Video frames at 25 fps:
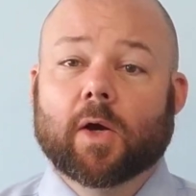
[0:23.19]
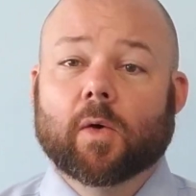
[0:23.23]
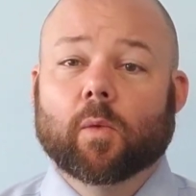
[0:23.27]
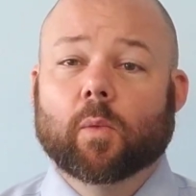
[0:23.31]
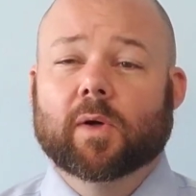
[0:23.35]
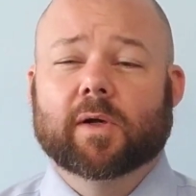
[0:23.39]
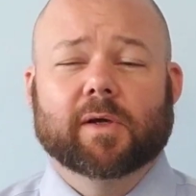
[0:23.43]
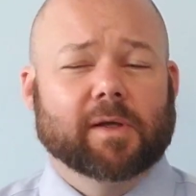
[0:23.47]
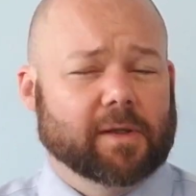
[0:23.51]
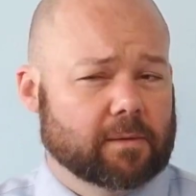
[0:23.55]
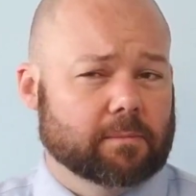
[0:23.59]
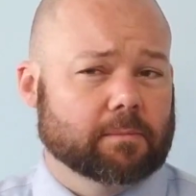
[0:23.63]

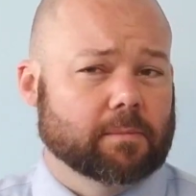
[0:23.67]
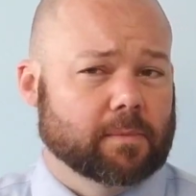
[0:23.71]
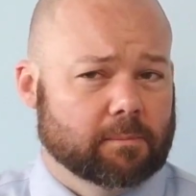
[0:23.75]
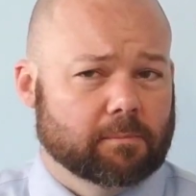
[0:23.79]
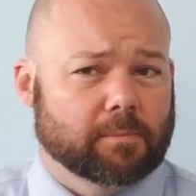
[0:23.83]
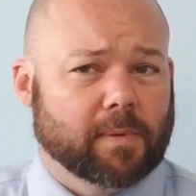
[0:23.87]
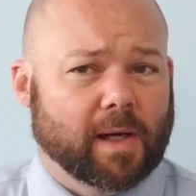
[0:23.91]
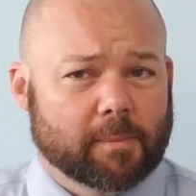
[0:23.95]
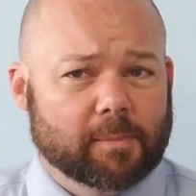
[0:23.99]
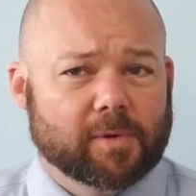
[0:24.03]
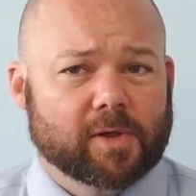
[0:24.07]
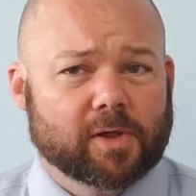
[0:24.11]
Well, it
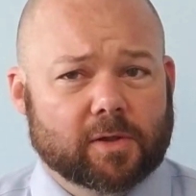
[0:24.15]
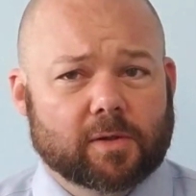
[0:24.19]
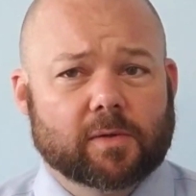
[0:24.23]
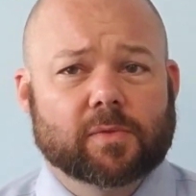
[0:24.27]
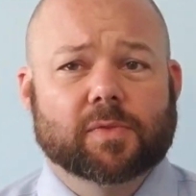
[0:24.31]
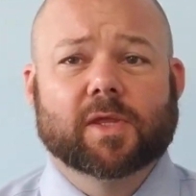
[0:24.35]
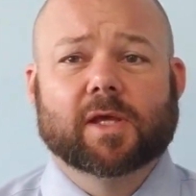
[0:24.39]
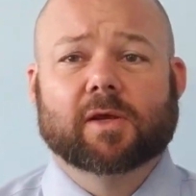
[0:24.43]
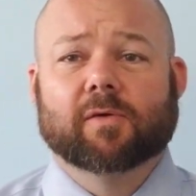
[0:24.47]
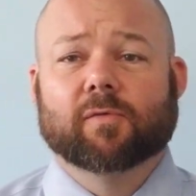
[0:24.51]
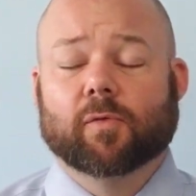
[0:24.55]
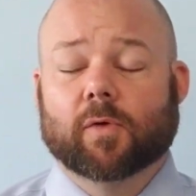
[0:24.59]
might be a good
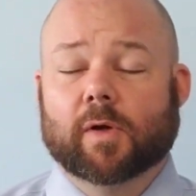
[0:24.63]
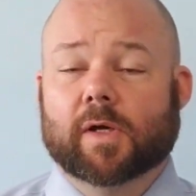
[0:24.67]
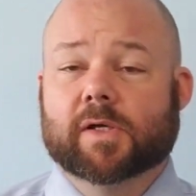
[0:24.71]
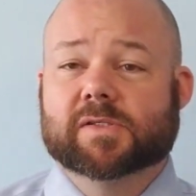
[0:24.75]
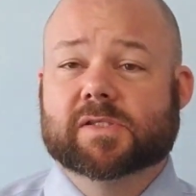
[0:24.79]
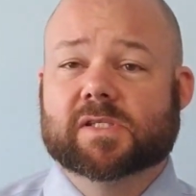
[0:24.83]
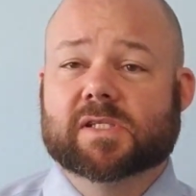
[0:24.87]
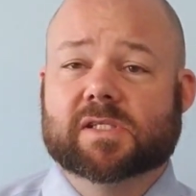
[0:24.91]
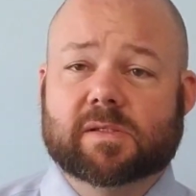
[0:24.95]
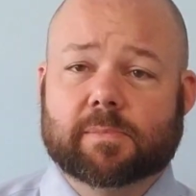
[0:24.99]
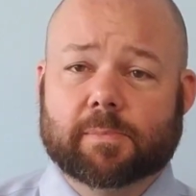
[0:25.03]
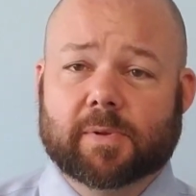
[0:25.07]
thing for
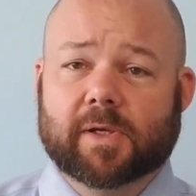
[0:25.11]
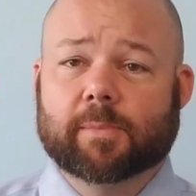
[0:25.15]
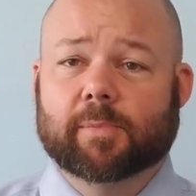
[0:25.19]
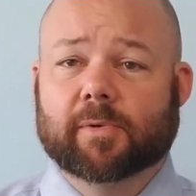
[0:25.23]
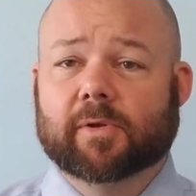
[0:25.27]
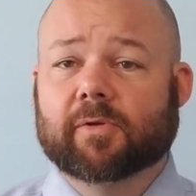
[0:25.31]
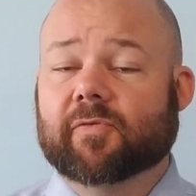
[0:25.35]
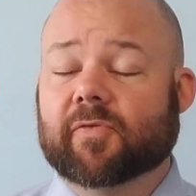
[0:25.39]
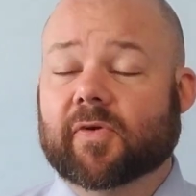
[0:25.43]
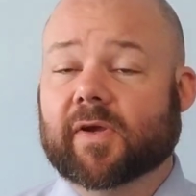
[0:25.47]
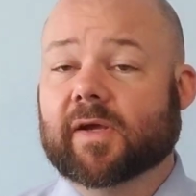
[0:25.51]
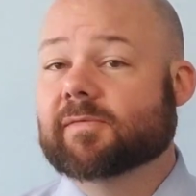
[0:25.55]
us as the people
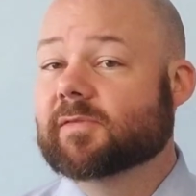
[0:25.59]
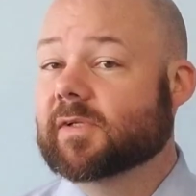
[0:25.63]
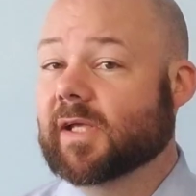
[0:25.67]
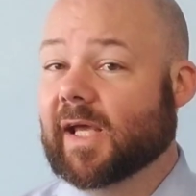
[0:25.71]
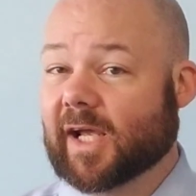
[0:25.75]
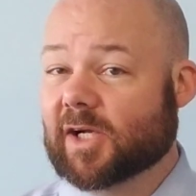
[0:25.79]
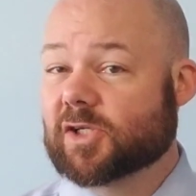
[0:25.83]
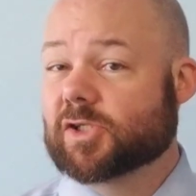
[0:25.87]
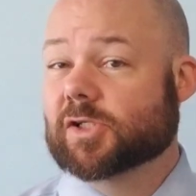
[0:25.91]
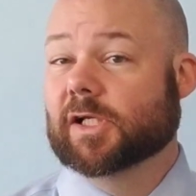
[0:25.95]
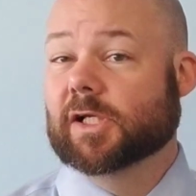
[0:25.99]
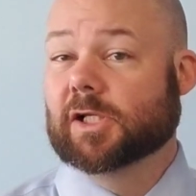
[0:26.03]
of faith to
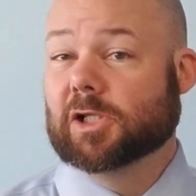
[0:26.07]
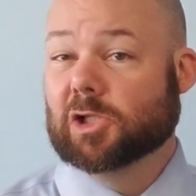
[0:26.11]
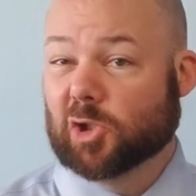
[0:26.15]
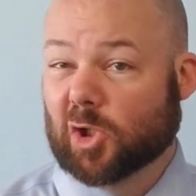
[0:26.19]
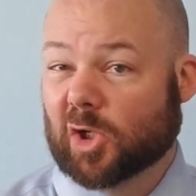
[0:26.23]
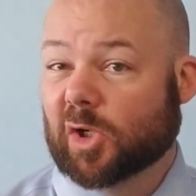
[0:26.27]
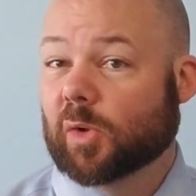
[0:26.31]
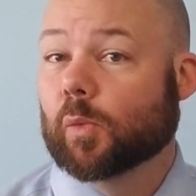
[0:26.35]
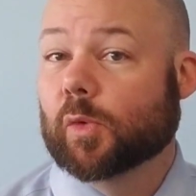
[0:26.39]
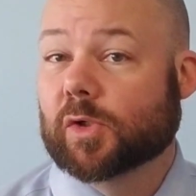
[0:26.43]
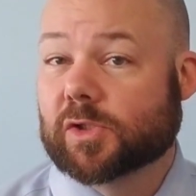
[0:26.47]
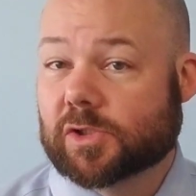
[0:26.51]
actually
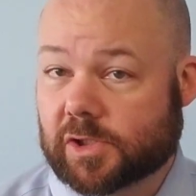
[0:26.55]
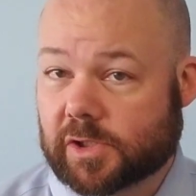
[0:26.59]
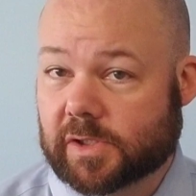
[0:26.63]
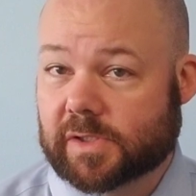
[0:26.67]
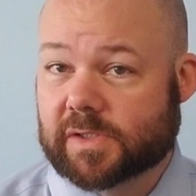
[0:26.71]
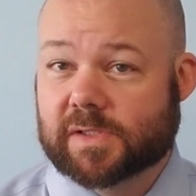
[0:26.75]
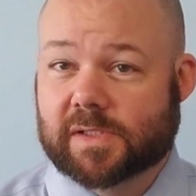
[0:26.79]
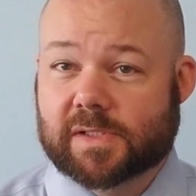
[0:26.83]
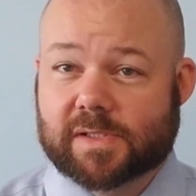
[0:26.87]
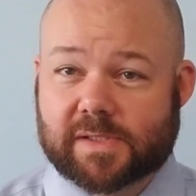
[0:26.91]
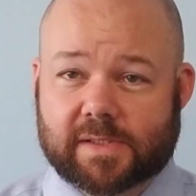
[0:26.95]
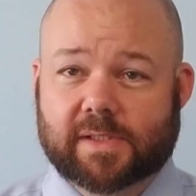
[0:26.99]
look at what
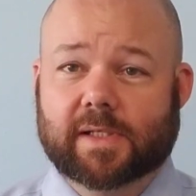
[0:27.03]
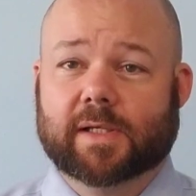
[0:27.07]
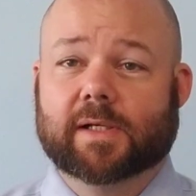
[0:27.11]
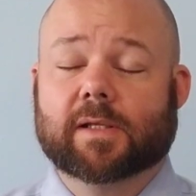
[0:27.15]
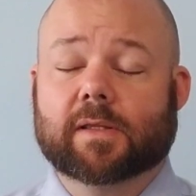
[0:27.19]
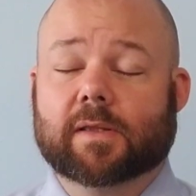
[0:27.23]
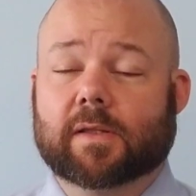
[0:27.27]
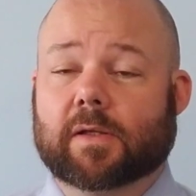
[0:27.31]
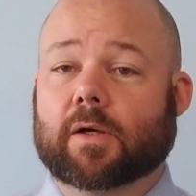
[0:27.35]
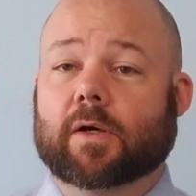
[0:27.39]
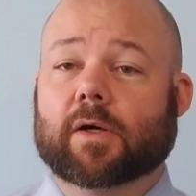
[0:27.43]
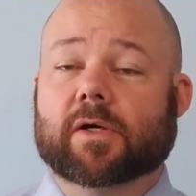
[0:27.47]
Jesus said
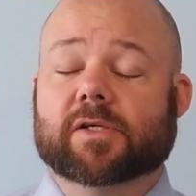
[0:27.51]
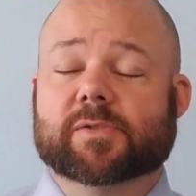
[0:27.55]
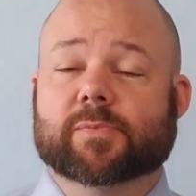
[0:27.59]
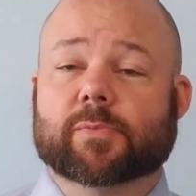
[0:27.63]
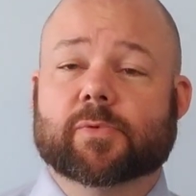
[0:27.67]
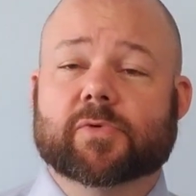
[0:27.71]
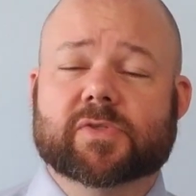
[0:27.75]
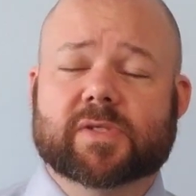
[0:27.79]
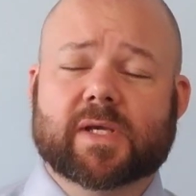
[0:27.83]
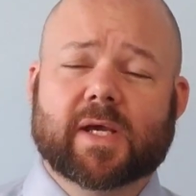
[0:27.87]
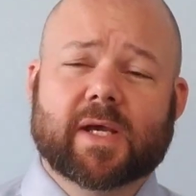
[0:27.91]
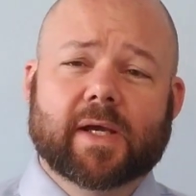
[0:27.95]
in the
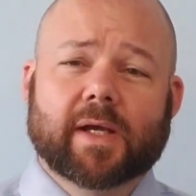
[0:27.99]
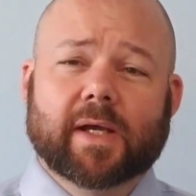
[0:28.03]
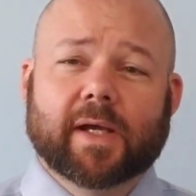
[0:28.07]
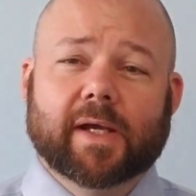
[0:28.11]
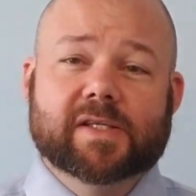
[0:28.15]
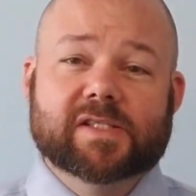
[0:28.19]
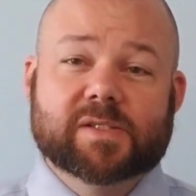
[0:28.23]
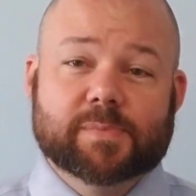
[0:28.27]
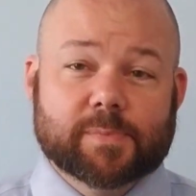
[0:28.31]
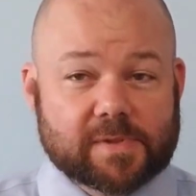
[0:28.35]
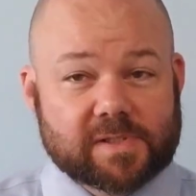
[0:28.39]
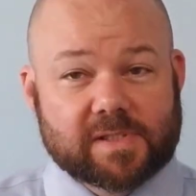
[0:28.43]
Gospels
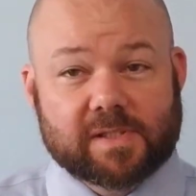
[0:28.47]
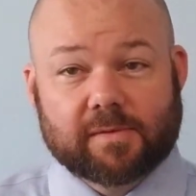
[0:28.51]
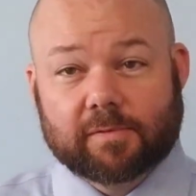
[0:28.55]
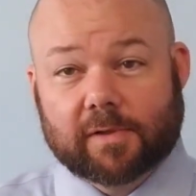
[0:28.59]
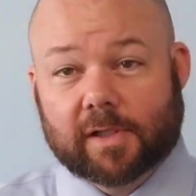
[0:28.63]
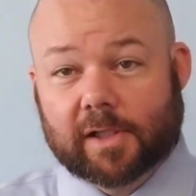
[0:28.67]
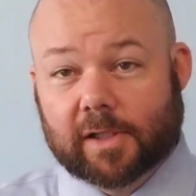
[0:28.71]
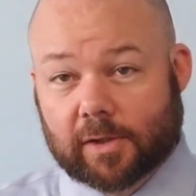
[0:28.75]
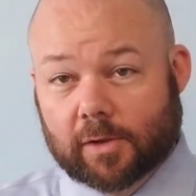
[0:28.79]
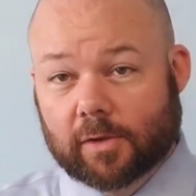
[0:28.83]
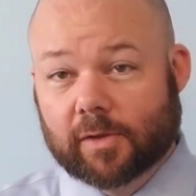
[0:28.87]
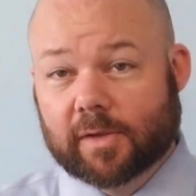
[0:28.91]
and
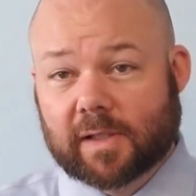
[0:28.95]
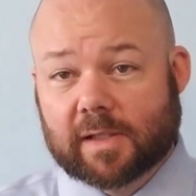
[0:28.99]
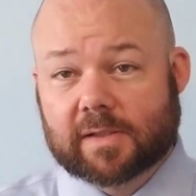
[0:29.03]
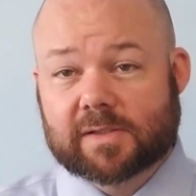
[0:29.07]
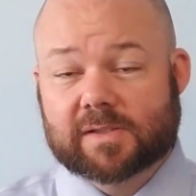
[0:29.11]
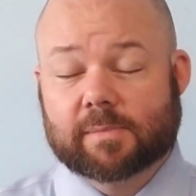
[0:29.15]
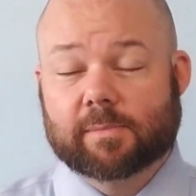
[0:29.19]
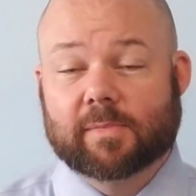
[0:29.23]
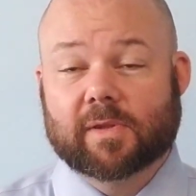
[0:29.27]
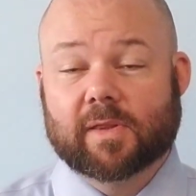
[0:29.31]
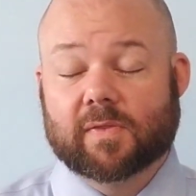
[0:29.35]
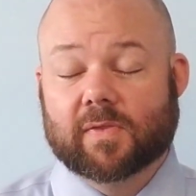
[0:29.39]
specifically look at
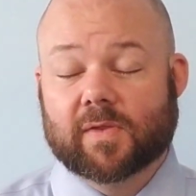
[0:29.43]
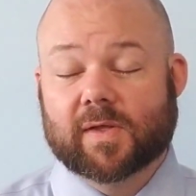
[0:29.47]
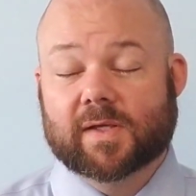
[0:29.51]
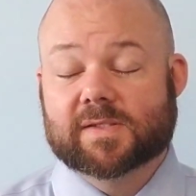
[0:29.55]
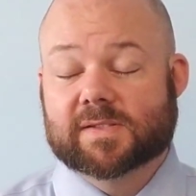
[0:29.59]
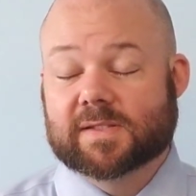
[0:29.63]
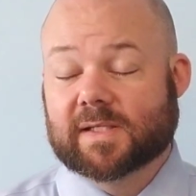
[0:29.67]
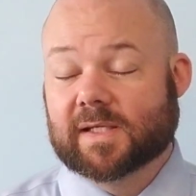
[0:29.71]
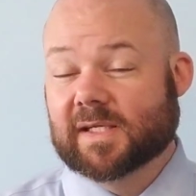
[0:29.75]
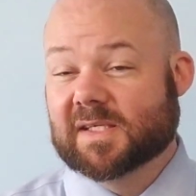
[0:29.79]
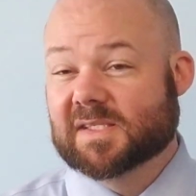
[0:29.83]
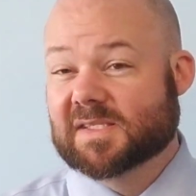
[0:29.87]
some of the things
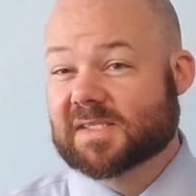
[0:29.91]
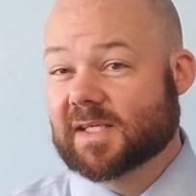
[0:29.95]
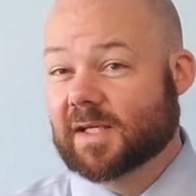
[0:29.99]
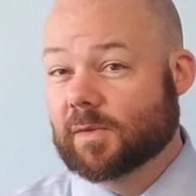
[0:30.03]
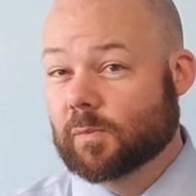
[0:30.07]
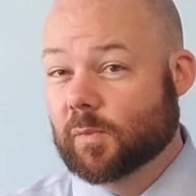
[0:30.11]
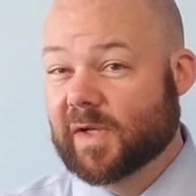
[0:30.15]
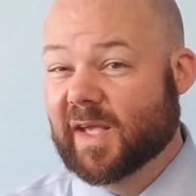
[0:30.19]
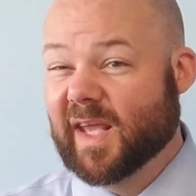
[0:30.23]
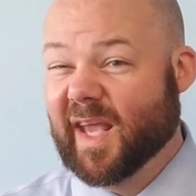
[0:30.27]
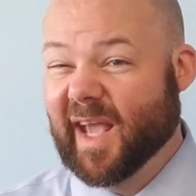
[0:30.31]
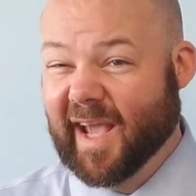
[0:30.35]
that he
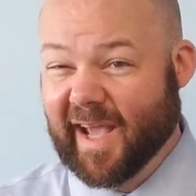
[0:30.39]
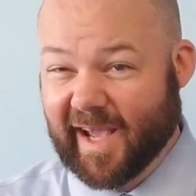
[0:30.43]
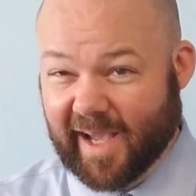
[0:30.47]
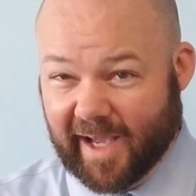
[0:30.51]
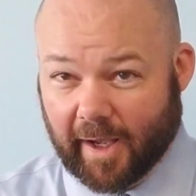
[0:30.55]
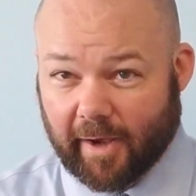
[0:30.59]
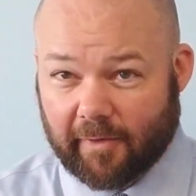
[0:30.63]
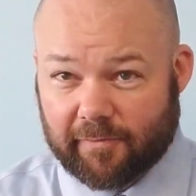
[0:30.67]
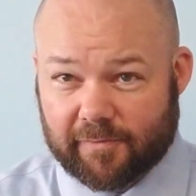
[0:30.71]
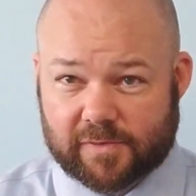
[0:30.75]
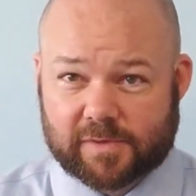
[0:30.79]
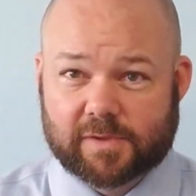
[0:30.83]
said we
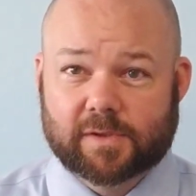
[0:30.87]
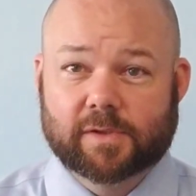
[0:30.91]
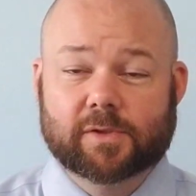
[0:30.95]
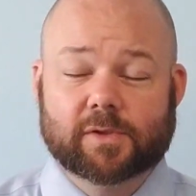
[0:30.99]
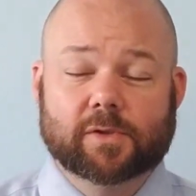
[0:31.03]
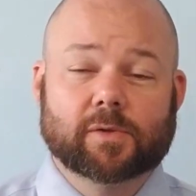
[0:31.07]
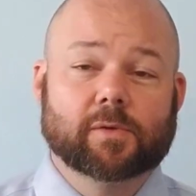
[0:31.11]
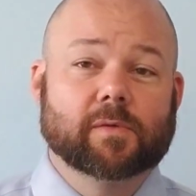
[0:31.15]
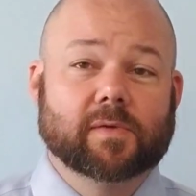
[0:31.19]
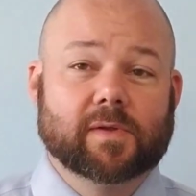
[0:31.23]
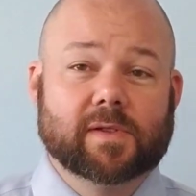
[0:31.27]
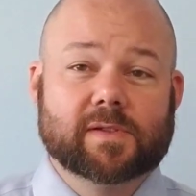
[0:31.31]
have to
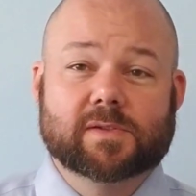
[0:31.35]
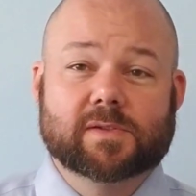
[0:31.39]
do.